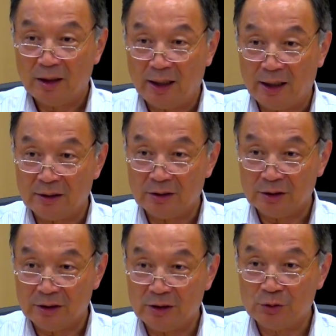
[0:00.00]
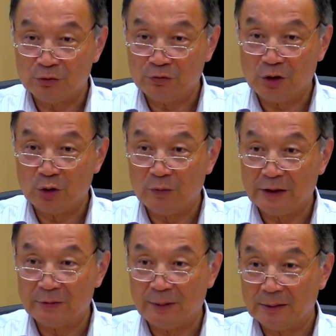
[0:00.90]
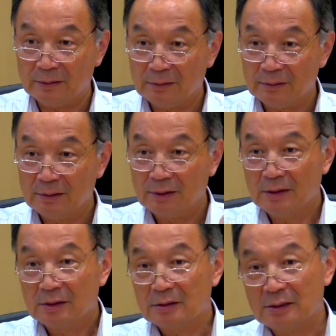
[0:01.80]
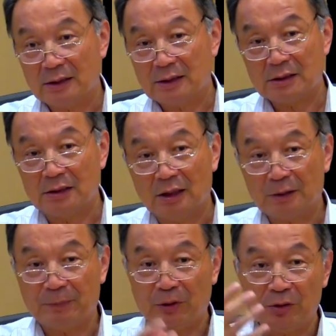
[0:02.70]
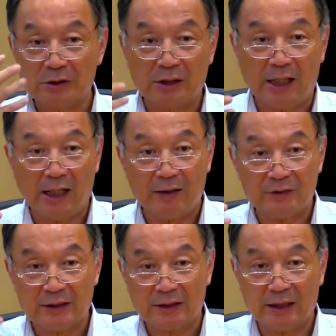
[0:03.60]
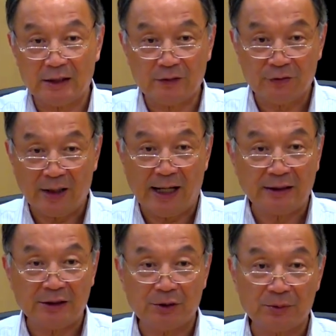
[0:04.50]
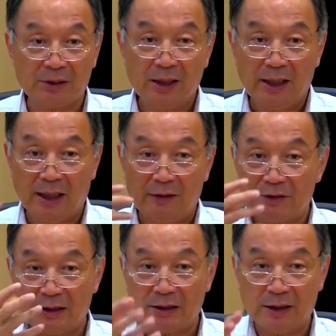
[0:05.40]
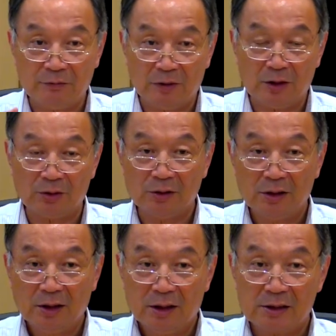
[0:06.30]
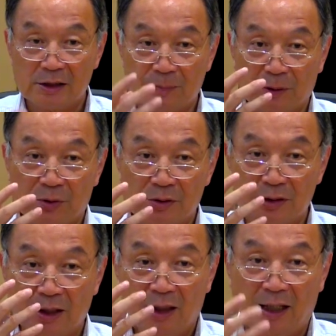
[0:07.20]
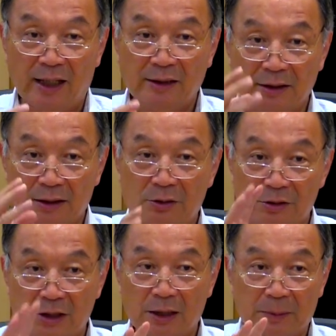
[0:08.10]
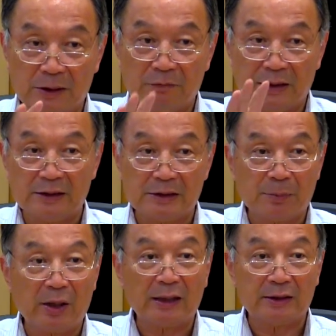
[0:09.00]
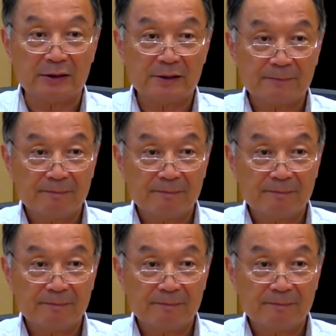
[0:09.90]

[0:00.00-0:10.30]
I need to follow which one. So that is not because I have such kind of attitude, I have such kind of volume. It's just because I need to think about what is the practice.